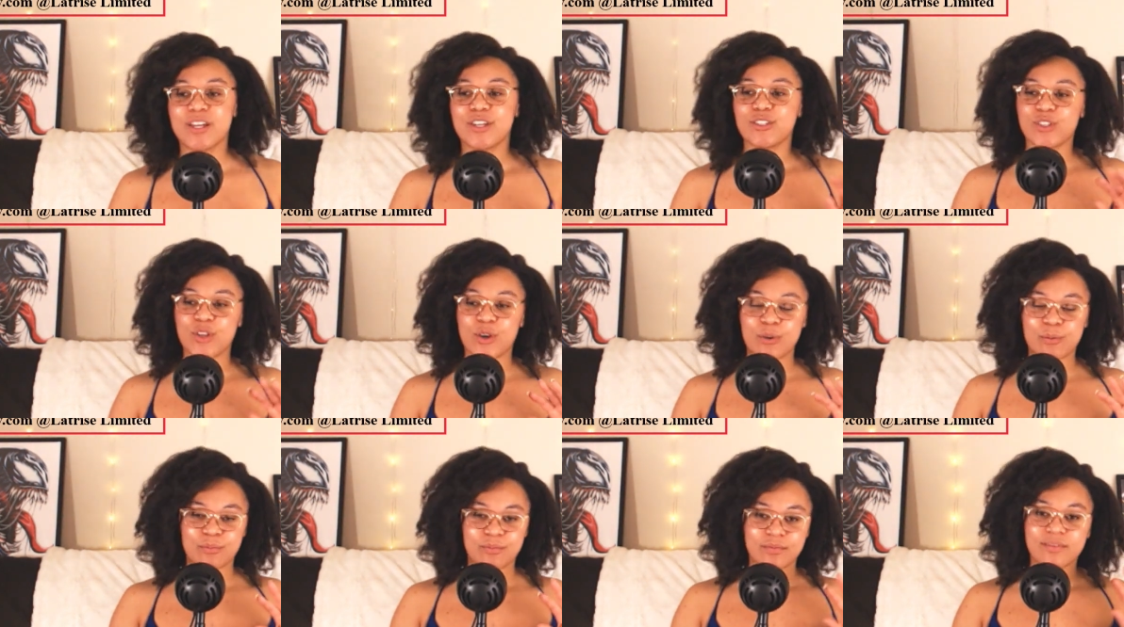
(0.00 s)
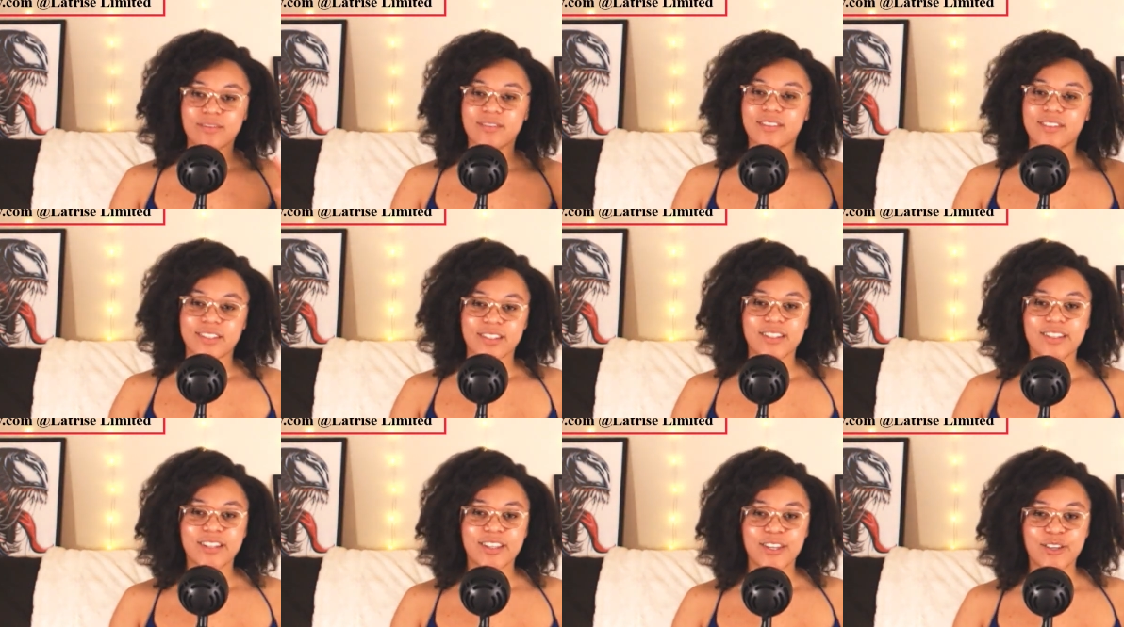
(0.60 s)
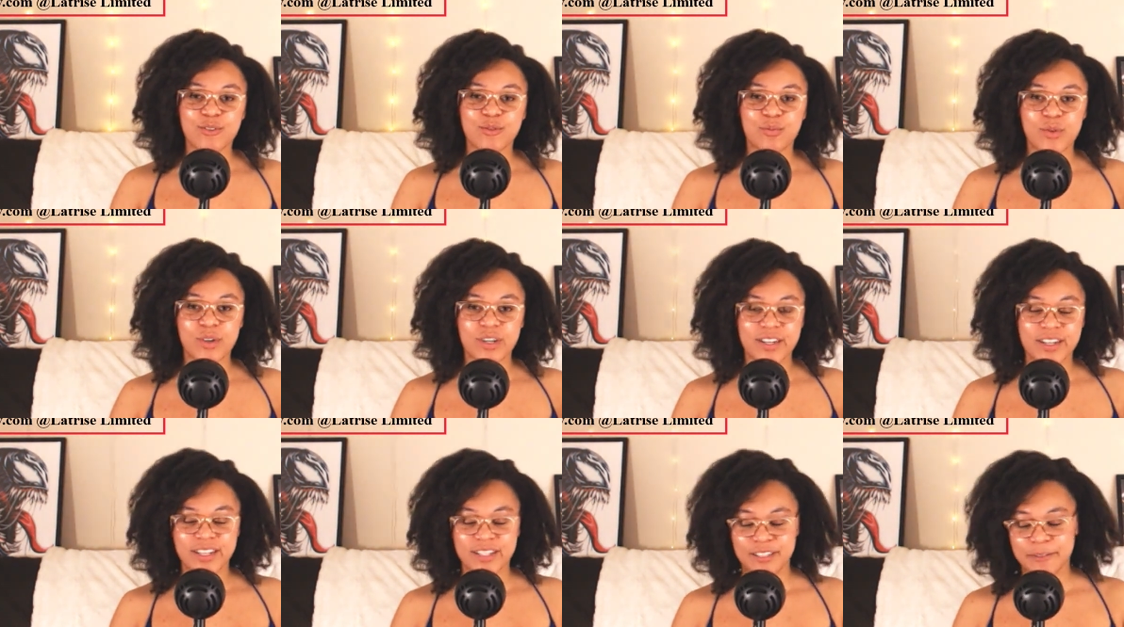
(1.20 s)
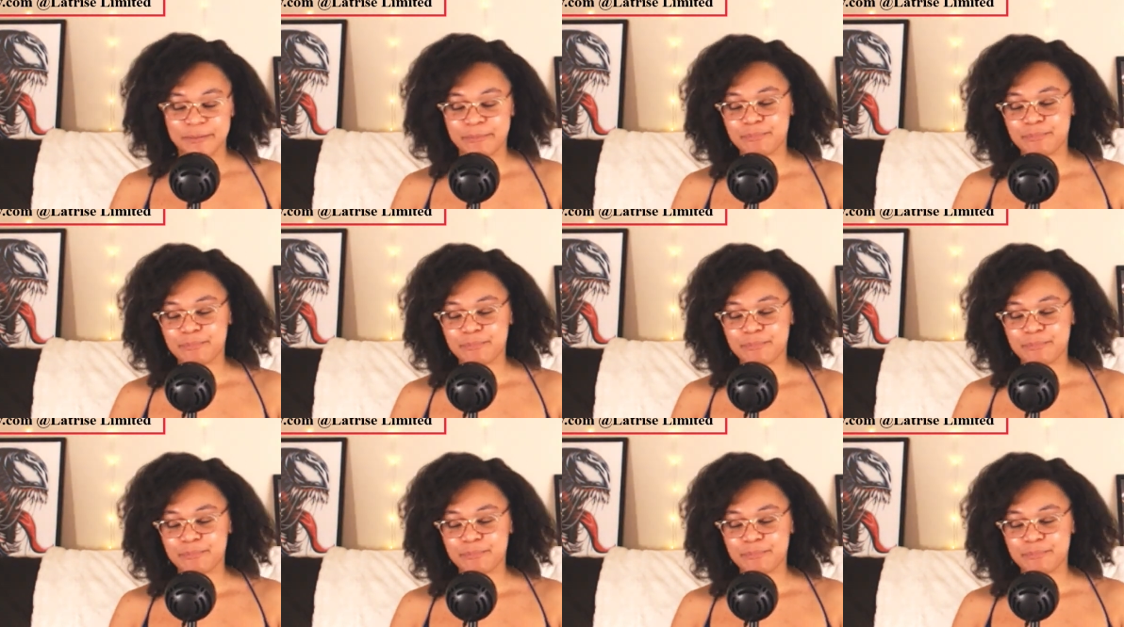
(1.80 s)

So here's what it is.